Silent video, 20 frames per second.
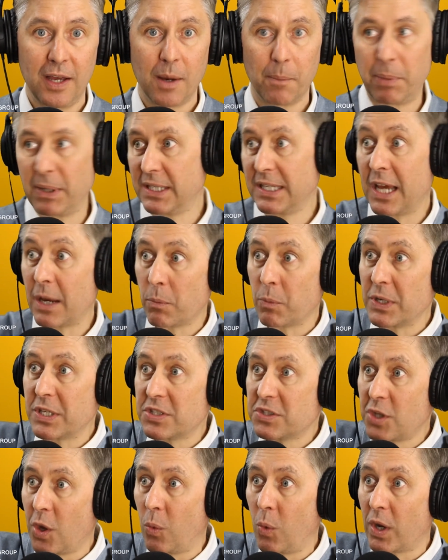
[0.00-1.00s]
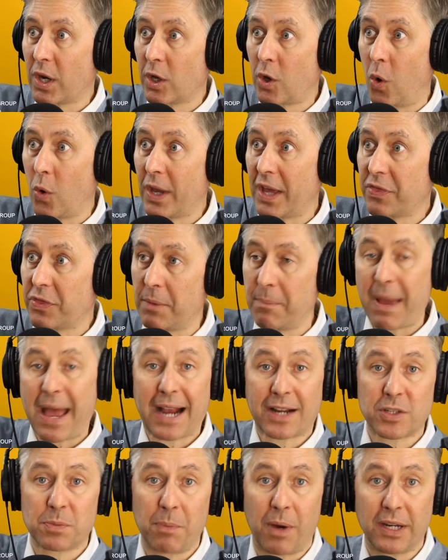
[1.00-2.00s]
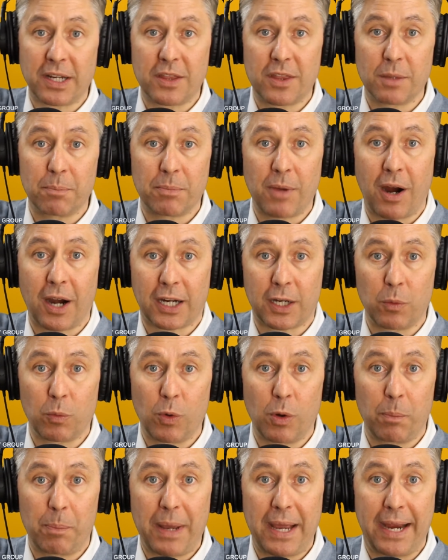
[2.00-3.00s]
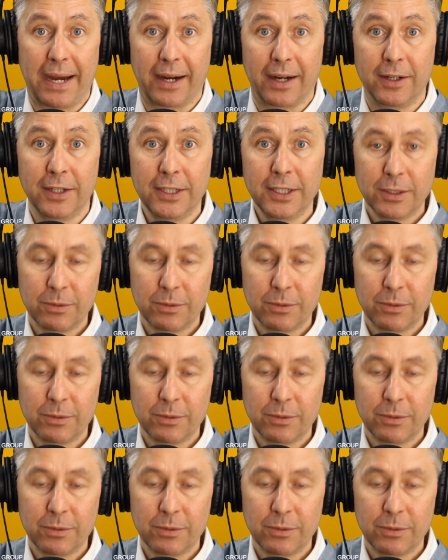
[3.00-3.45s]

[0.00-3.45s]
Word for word: but yet we still want to go get the max money the market will bear.